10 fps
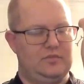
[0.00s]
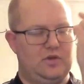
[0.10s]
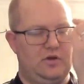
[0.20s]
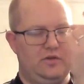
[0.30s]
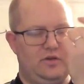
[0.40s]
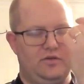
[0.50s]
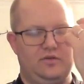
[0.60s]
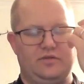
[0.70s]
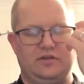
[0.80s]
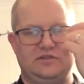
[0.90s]
all the other
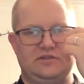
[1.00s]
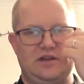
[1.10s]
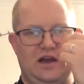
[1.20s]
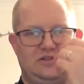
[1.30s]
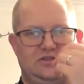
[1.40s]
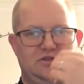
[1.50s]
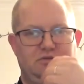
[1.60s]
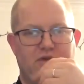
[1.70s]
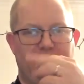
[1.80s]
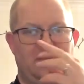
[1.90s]
things attached to
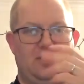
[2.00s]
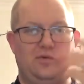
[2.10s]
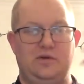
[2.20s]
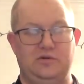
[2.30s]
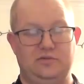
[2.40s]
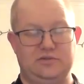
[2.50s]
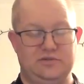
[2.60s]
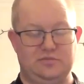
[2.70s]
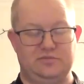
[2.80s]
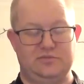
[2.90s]
them that we
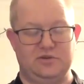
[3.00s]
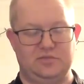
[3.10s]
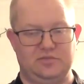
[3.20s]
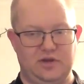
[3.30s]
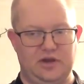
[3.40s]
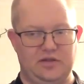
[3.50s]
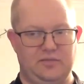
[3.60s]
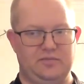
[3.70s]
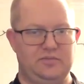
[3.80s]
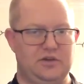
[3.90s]
use to play the
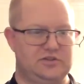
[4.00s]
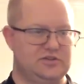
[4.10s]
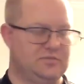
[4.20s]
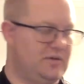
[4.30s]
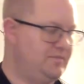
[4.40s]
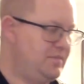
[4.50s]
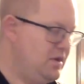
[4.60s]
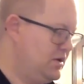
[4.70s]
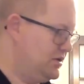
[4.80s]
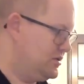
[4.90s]
instrument.
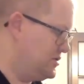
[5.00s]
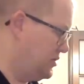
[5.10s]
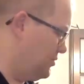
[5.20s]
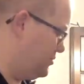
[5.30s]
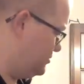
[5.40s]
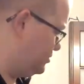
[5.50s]
So